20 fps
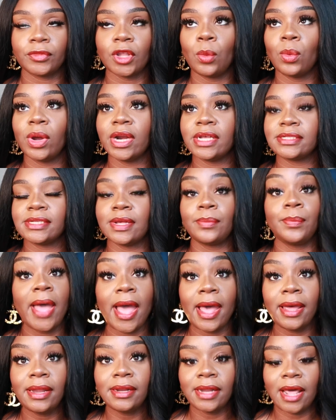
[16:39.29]
what is it
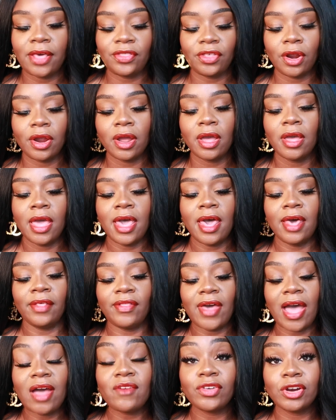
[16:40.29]
patent leather
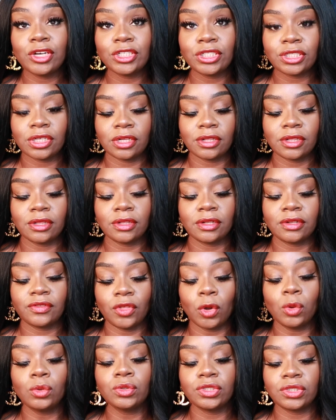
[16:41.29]
that version
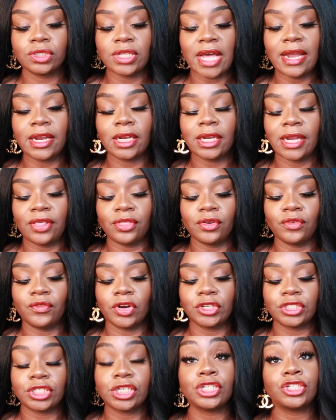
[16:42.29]
those that leather
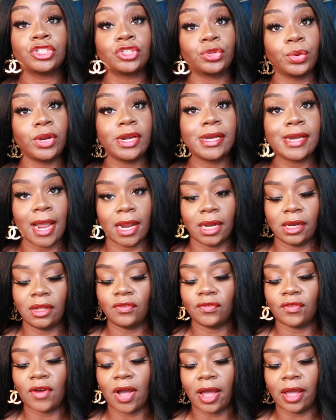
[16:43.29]
version is
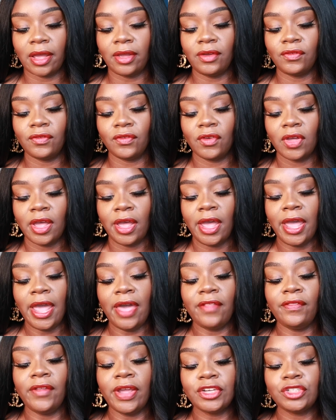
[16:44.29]
395
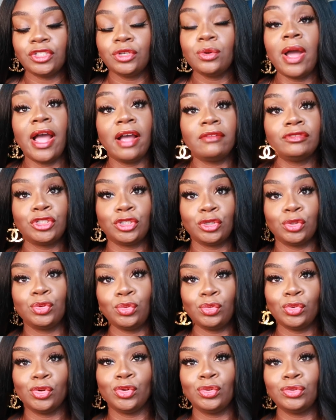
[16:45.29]
and they do have
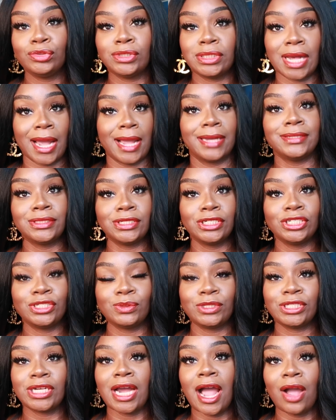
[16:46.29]
two new sizes
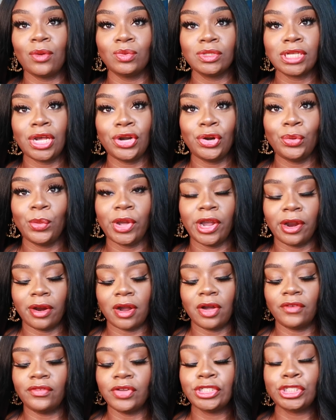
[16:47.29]
which i was unaware
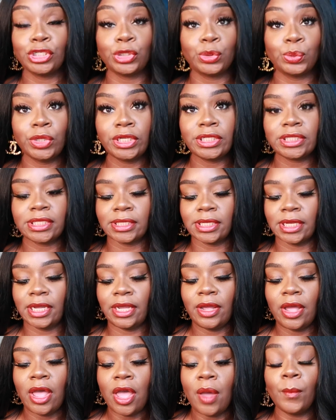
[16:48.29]
of until
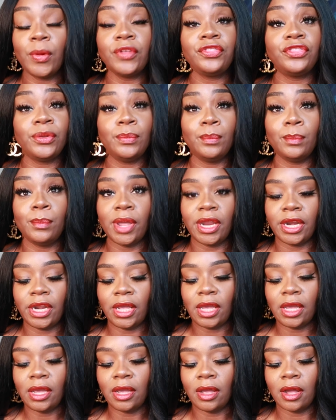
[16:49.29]
recently but the
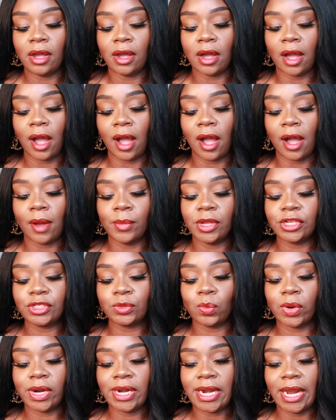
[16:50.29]
mini um, is
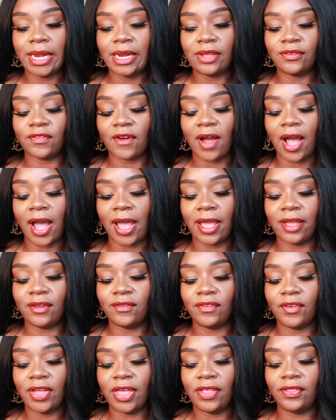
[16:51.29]

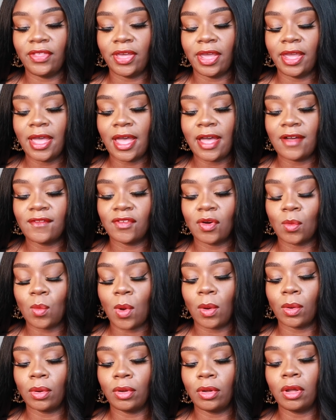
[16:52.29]
195 and they have
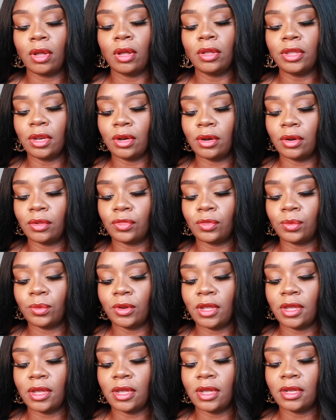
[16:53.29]
a you know
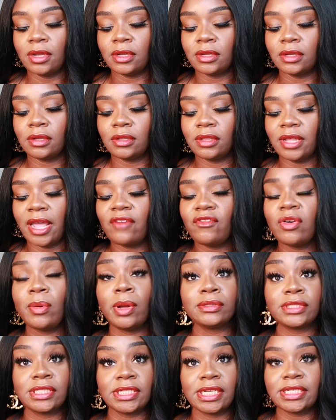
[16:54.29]
three they have
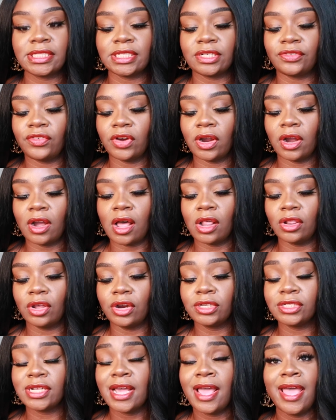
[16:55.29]
about six different
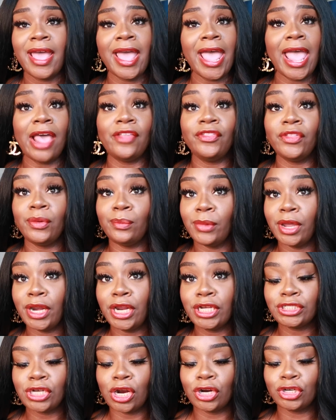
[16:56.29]
colors and the
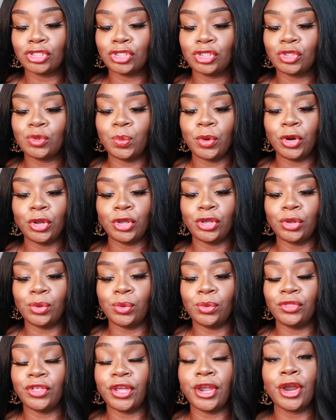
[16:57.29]
minis are super
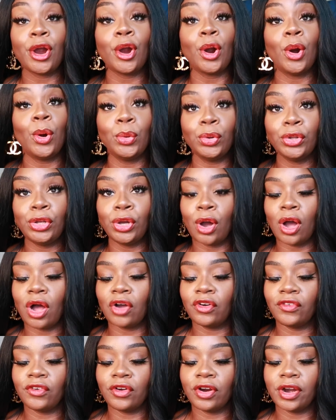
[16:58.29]
cute they are only
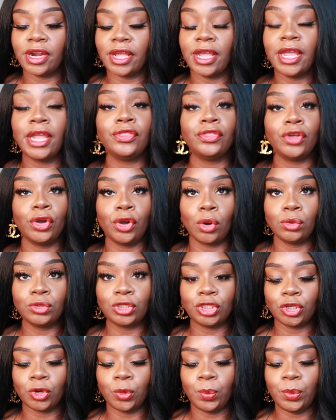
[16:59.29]
offered in the
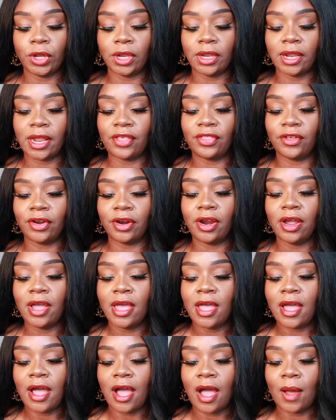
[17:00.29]
coachtopia leather
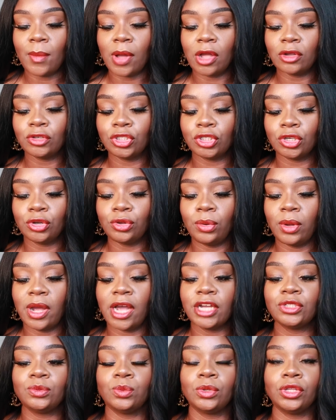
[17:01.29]
um, i'll show you
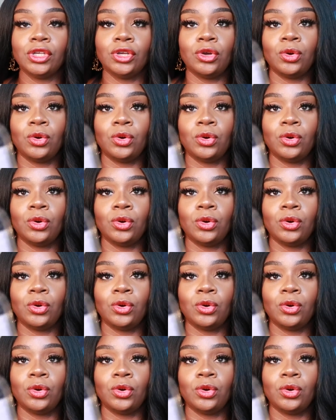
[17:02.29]
guys really